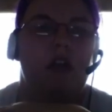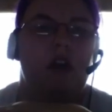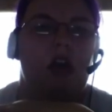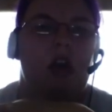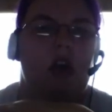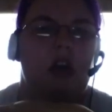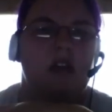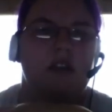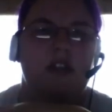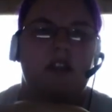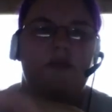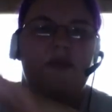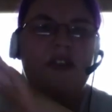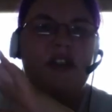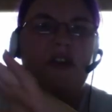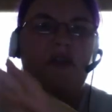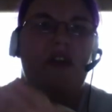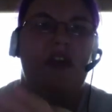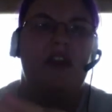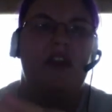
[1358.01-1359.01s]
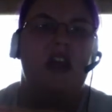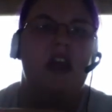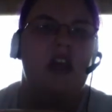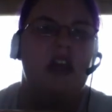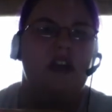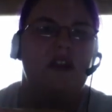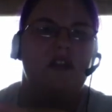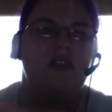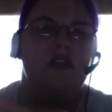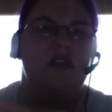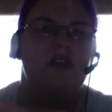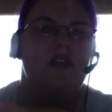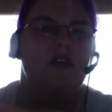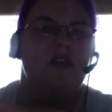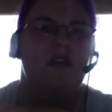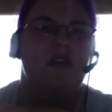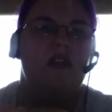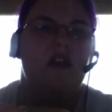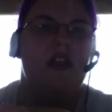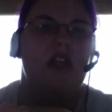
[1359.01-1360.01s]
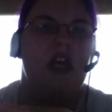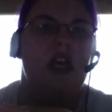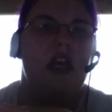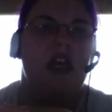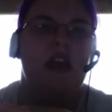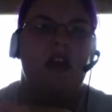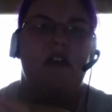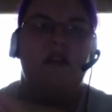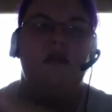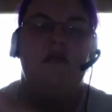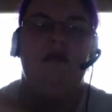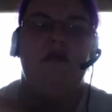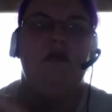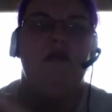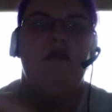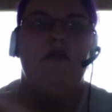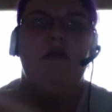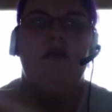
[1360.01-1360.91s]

uh, specific things, then